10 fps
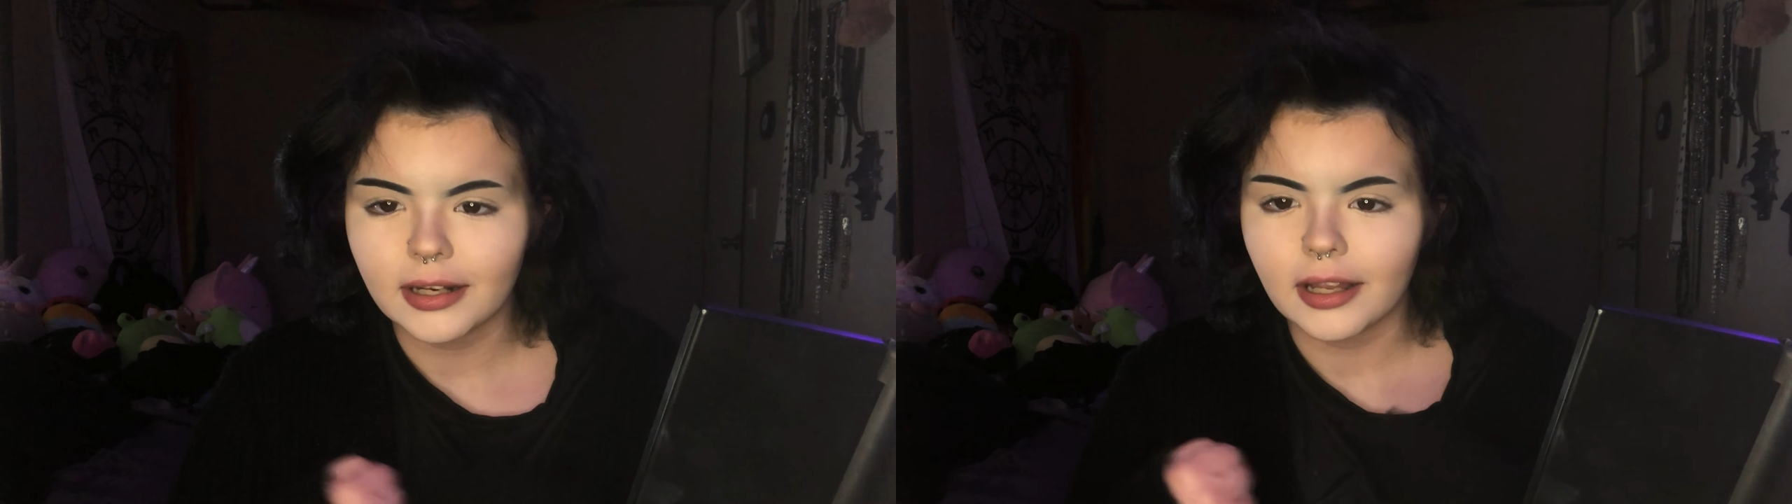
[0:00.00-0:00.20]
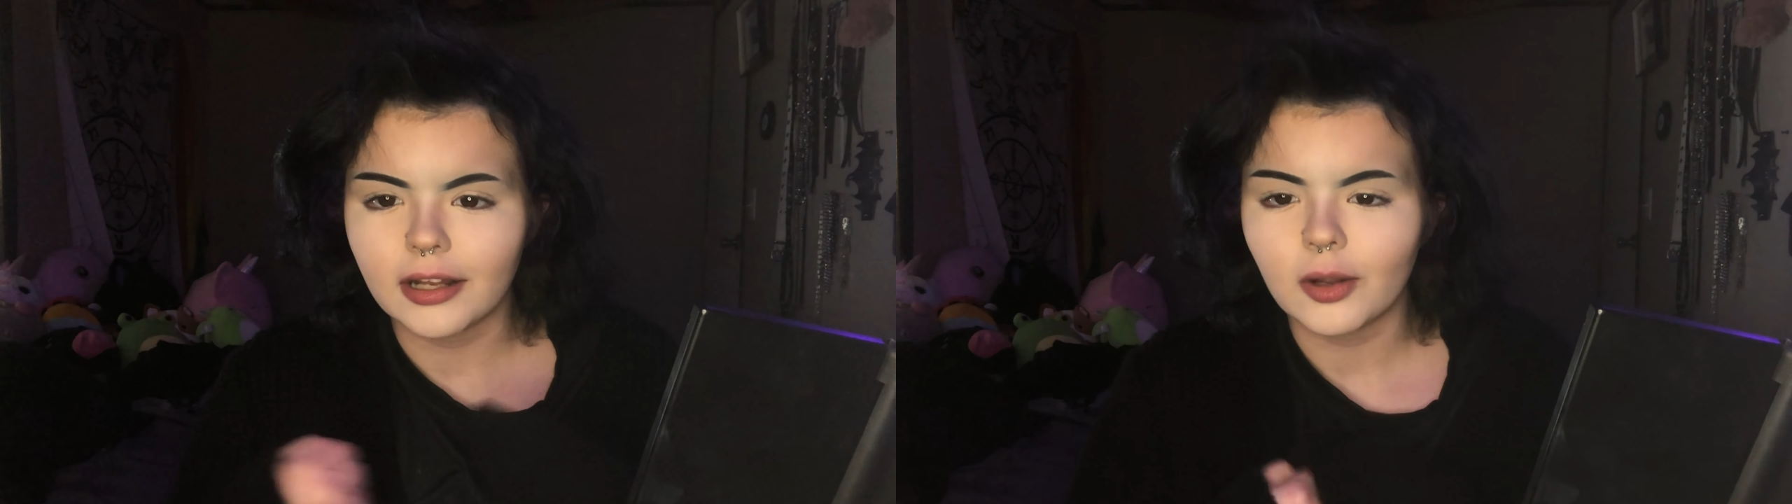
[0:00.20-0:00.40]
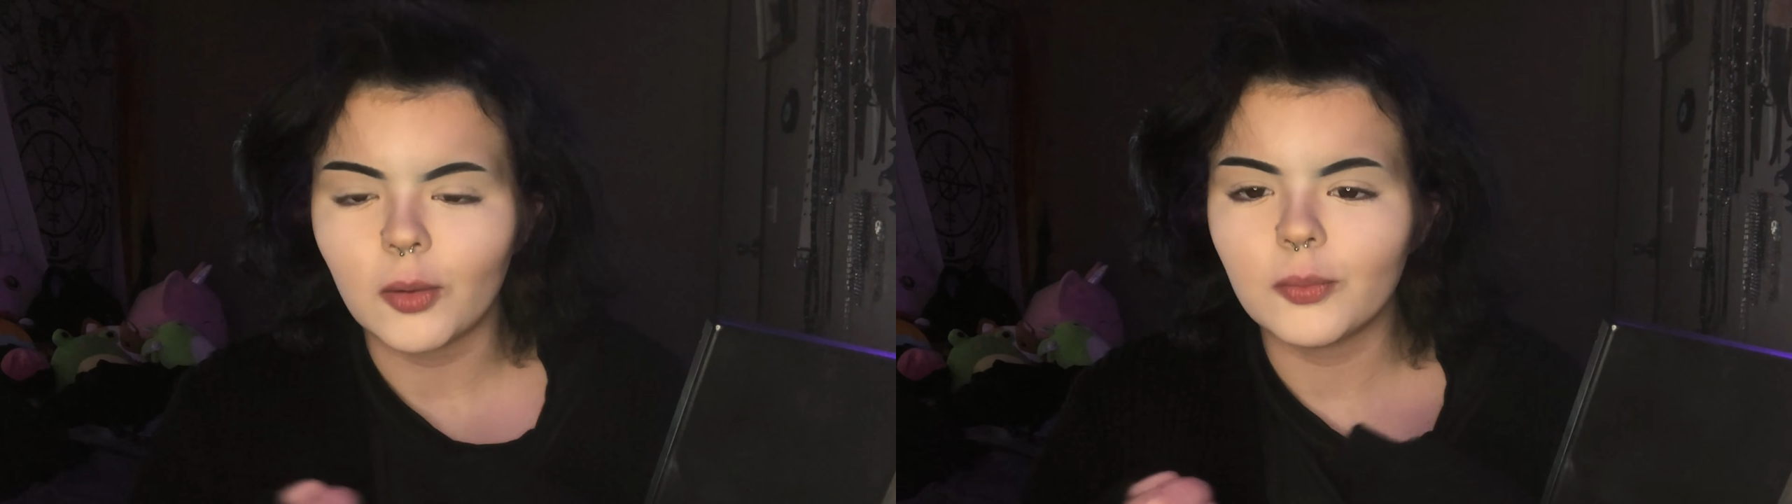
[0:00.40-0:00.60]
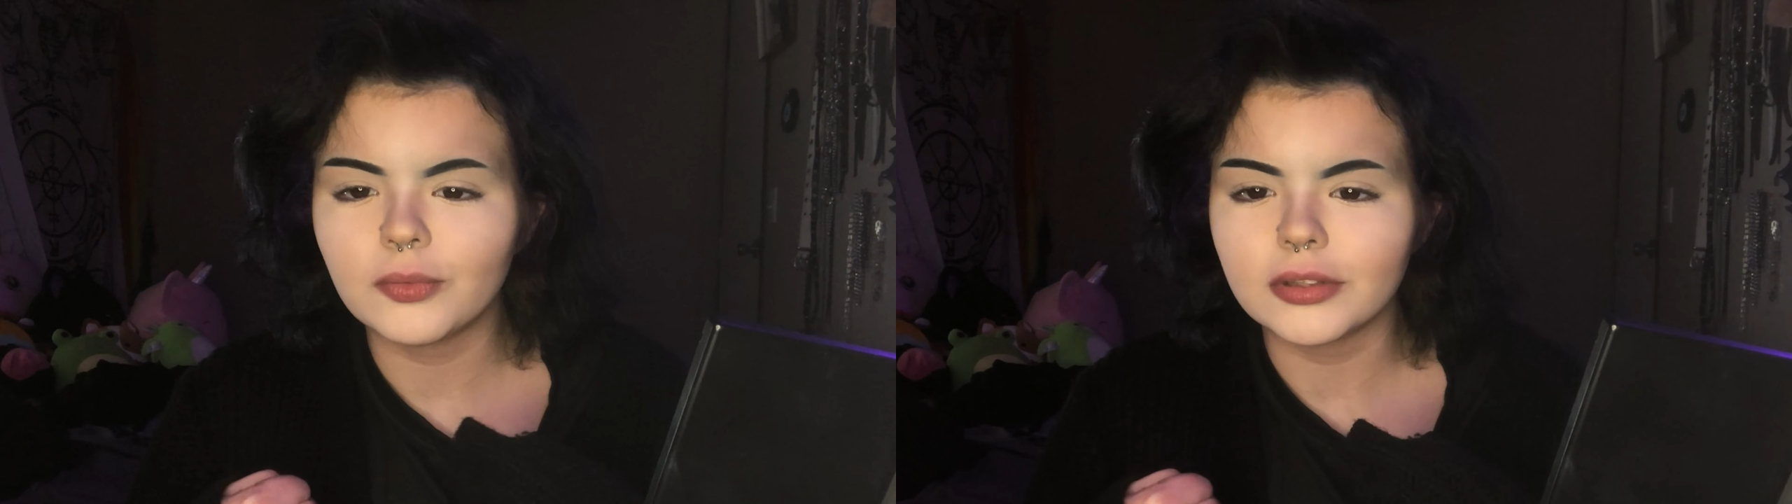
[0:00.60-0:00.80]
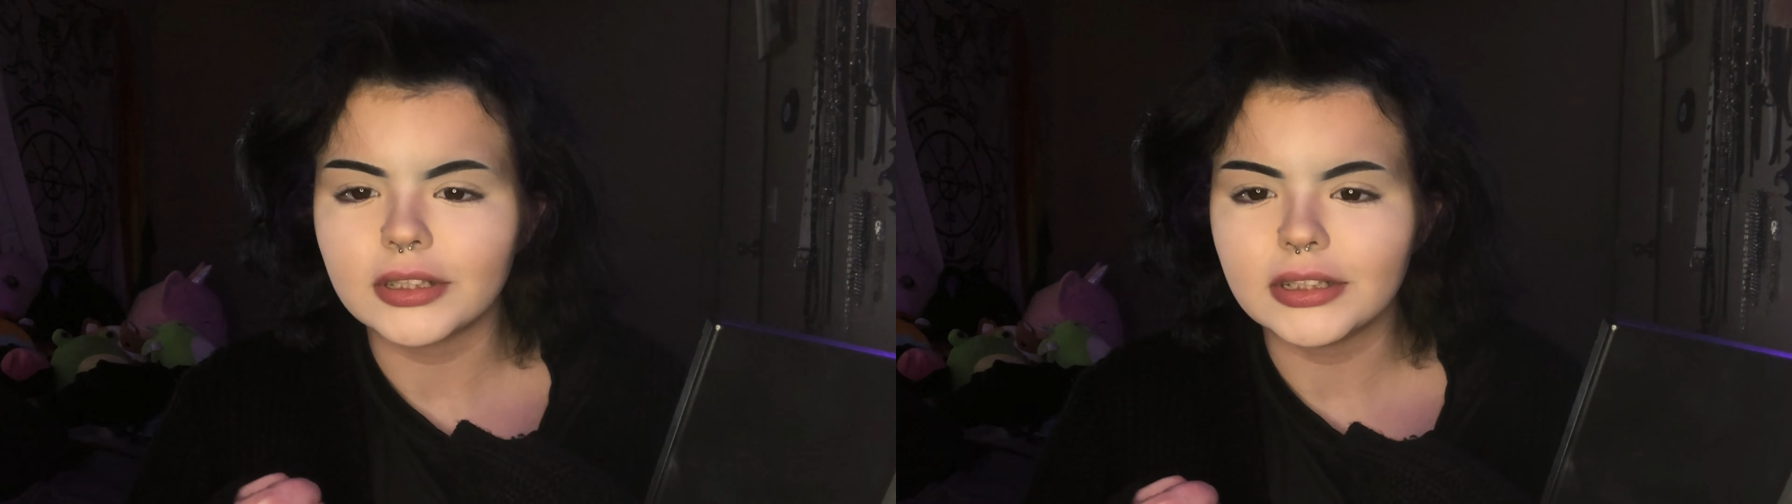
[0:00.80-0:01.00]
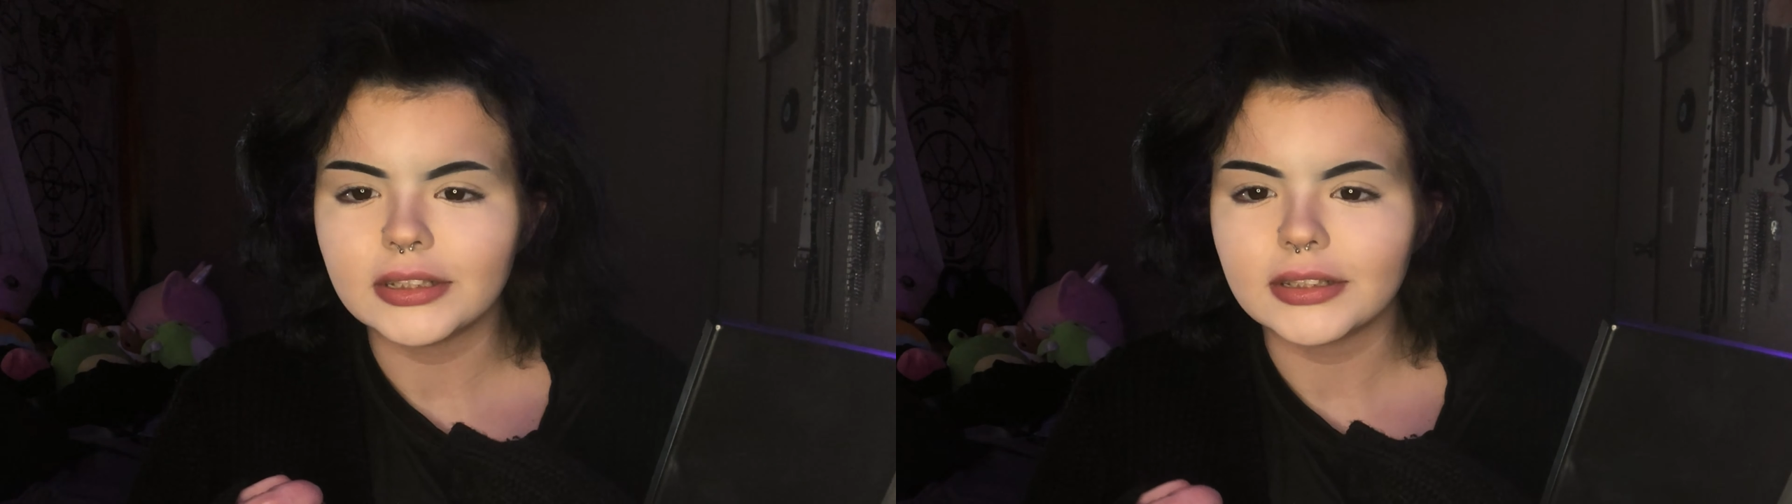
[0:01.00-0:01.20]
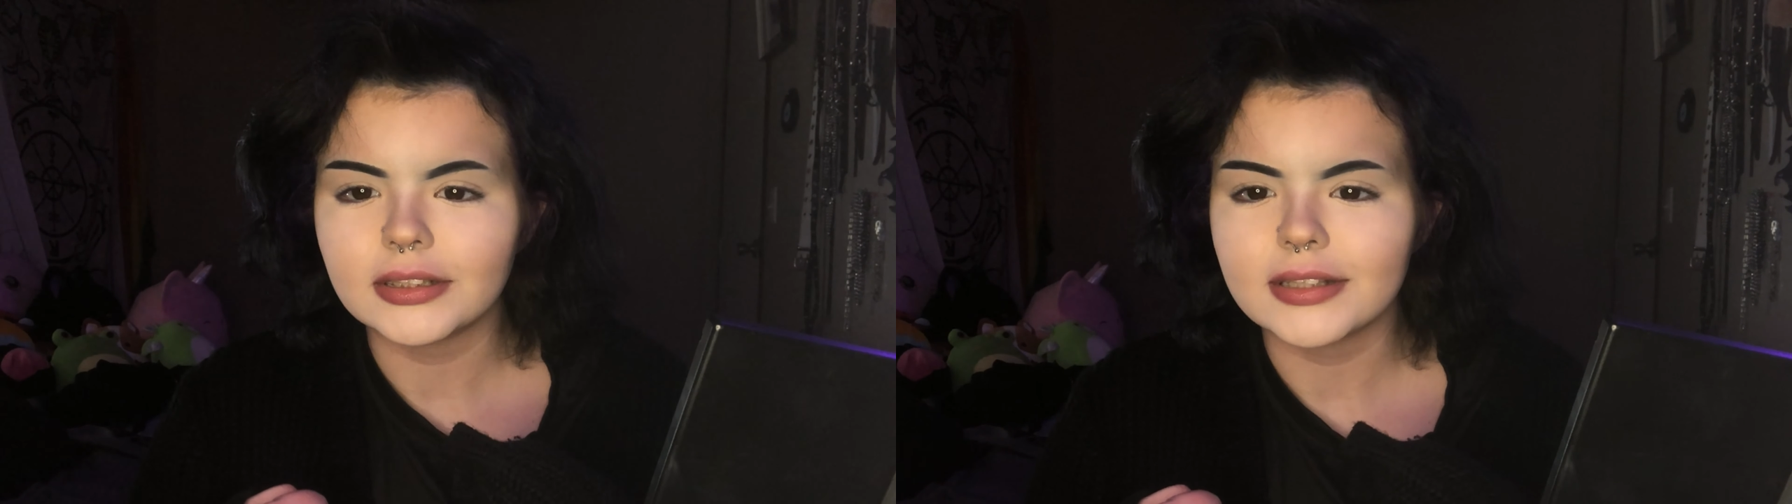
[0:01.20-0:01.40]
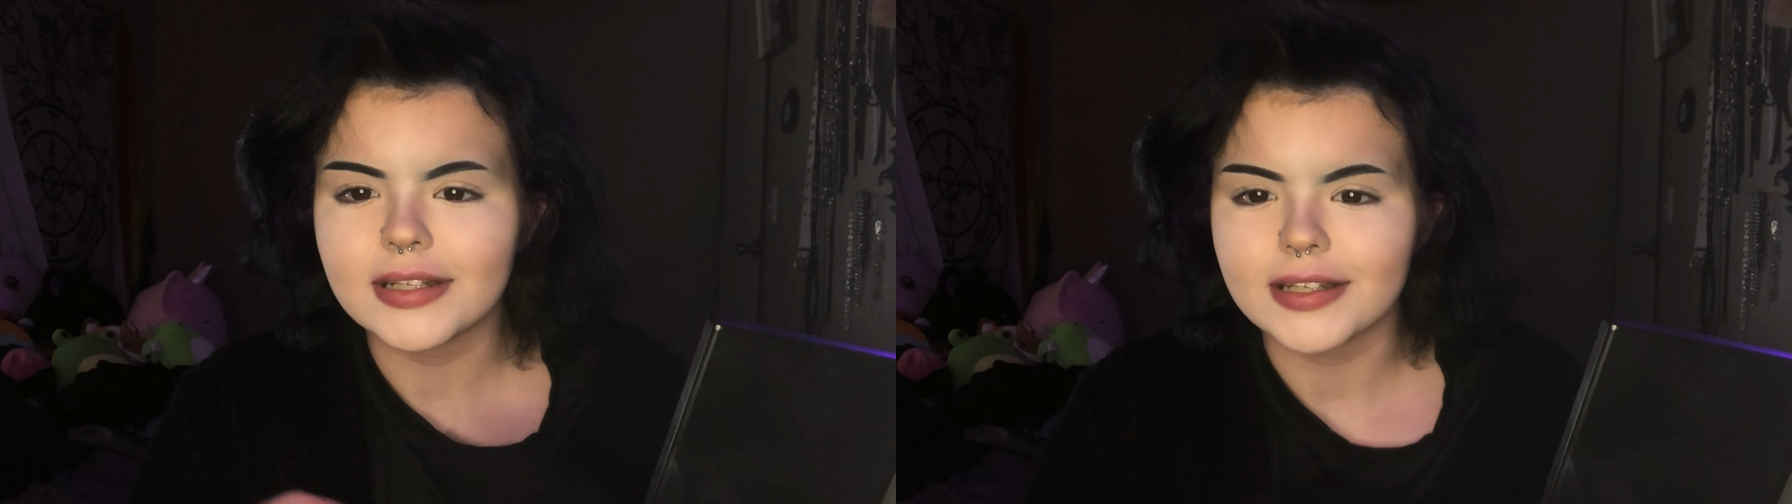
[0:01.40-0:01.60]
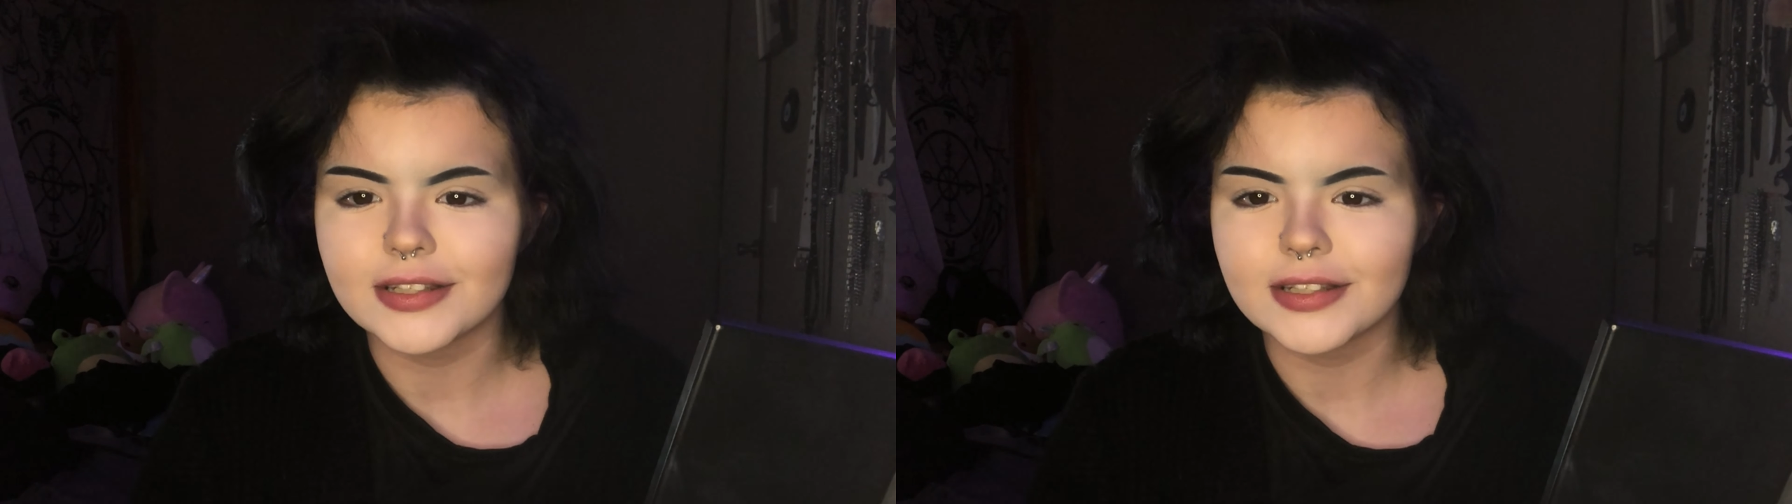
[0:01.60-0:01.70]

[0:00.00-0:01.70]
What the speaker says: and hopefully it